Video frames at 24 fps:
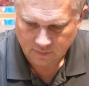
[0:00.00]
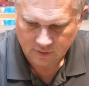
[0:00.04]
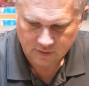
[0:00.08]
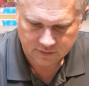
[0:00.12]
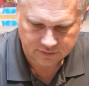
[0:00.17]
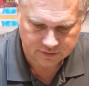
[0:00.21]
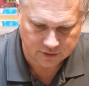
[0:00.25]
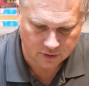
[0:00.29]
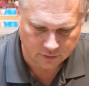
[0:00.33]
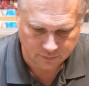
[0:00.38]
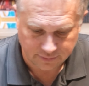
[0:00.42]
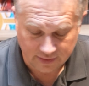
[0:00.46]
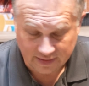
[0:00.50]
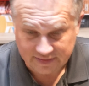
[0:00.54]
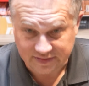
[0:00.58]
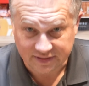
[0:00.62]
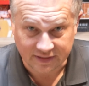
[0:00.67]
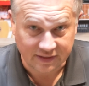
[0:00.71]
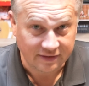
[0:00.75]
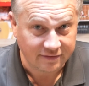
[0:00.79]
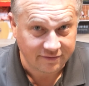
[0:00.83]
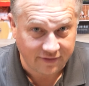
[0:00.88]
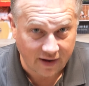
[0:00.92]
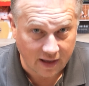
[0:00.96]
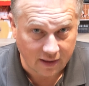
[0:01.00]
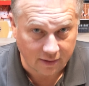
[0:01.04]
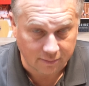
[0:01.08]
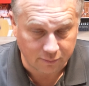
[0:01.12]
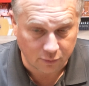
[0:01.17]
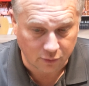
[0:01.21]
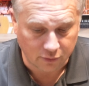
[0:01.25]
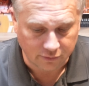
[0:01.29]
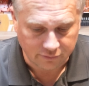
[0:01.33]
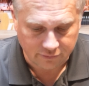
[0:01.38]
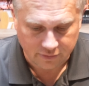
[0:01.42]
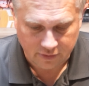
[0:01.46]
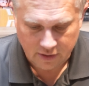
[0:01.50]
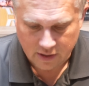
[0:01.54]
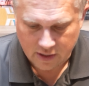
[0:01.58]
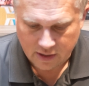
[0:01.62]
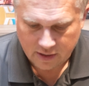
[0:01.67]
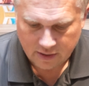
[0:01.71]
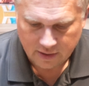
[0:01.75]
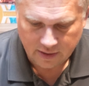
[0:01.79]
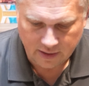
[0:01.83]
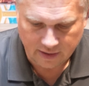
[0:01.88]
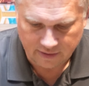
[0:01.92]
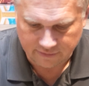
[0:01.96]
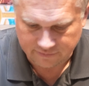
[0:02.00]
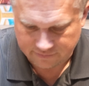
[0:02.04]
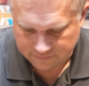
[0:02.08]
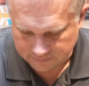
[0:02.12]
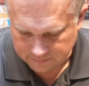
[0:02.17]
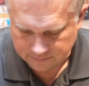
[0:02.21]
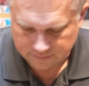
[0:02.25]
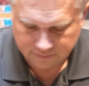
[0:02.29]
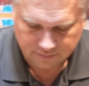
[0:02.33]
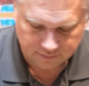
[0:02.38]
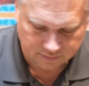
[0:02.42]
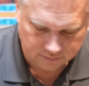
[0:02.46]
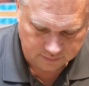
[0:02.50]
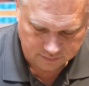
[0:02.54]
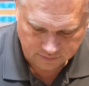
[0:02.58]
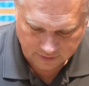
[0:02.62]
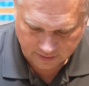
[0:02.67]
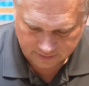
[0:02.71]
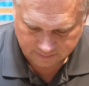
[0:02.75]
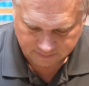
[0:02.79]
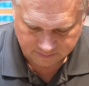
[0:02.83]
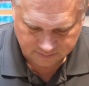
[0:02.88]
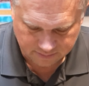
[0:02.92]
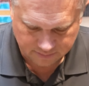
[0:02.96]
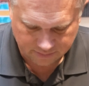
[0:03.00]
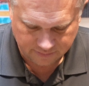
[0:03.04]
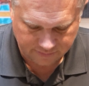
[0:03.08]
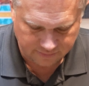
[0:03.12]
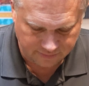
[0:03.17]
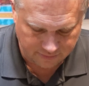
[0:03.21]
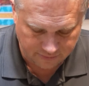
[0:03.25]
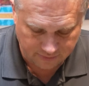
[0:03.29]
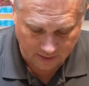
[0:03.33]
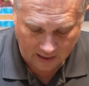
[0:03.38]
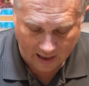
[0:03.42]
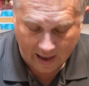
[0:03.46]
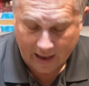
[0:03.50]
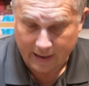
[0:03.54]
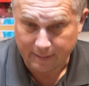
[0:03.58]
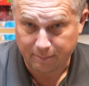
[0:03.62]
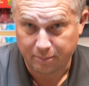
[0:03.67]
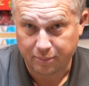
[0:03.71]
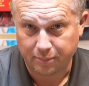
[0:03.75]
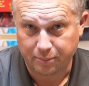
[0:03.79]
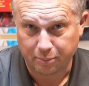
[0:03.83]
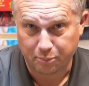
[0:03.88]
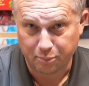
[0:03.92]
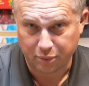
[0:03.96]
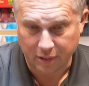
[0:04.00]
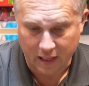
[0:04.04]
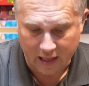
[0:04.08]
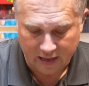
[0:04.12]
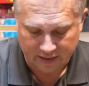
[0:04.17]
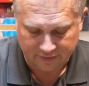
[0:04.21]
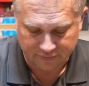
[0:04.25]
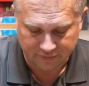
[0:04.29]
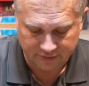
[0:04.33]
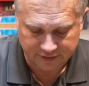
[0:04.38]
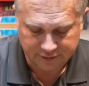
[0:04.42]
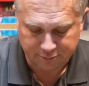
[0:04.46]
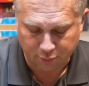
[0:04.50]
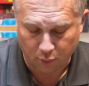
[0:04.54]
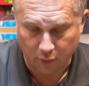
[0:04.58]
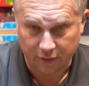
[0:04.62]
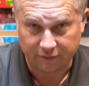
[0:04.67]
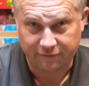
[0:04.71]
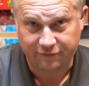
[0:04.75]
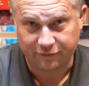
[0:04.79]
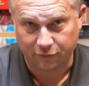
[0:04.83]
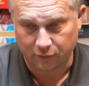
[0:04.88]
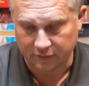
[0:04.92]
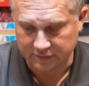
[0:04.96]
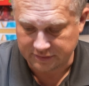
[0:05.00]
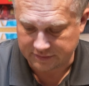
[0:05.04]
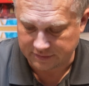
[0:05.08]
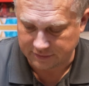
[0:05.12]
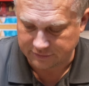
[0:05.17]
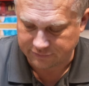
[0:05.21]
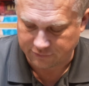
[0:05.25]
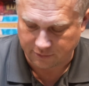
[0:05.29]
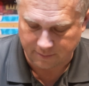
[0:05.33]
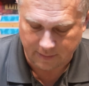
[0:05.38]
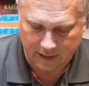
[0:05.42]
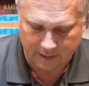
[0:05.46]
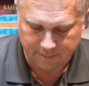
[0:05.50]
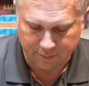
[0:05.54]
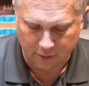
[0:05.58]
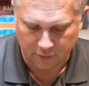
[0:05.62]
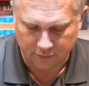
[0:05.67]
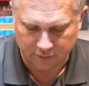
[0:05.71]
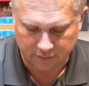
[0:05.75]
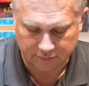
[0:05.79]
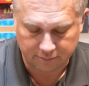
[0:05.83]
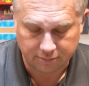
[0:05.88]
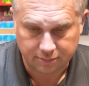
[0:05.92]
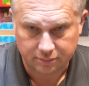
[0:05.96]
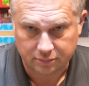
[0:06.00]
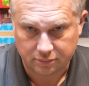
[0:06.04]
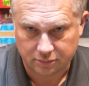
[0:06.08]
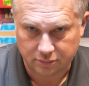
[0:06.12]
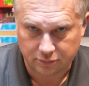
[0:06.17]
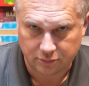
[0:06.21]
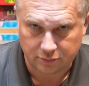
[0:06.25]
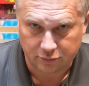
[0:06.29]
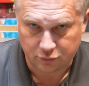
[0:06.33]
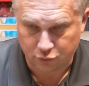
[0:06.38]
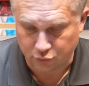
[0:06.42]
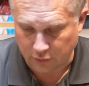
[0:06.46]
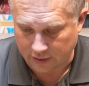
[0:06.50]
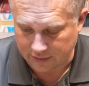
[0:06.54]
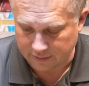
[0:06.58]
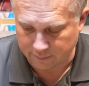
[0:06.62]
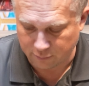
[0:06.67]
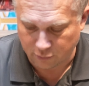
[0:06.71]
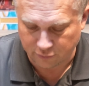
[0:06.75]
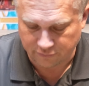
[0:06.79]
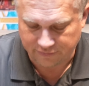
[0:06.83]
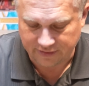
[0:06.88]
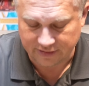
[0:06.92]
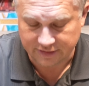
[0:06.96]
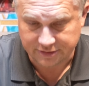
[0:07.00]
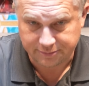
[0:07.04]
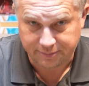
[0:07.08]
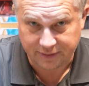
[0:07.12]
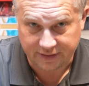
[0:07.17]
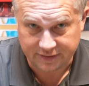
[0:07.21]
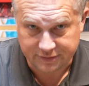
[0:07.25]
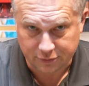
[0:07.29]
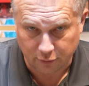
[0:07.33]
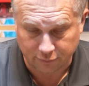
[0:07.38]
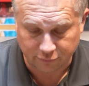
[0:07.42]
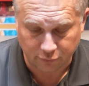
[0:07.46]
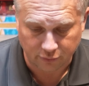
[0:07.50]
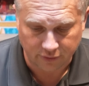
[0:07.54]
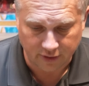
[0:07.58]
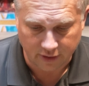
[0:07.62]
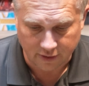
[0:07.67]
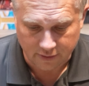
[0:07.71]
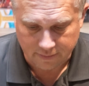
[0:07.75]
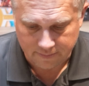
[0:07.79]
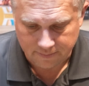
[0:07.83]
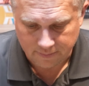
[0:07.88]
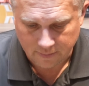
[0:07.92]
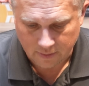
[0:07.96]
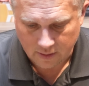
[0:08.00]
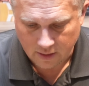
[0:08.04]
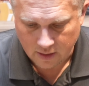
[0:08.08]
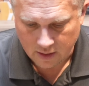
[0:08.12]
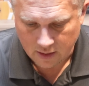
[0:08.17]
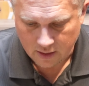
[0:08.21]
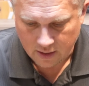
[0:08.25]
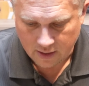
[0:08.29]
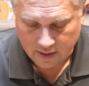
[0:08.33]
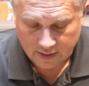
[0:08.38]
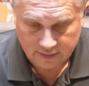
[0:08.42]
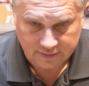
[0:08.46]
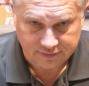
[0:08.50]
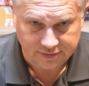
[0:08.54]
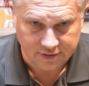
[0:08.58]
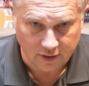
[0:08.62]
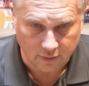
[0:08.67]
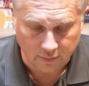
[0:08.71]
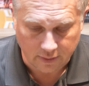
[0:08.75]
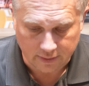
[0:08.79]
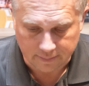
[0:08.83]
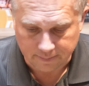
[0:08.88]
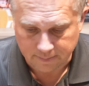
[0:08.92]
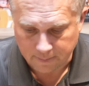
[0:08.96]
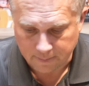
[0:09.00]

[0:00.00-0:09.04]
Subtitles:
So that's an invalid move. If, like, I block this point, for instance, for my opponent, try to move his piece over there, and so on.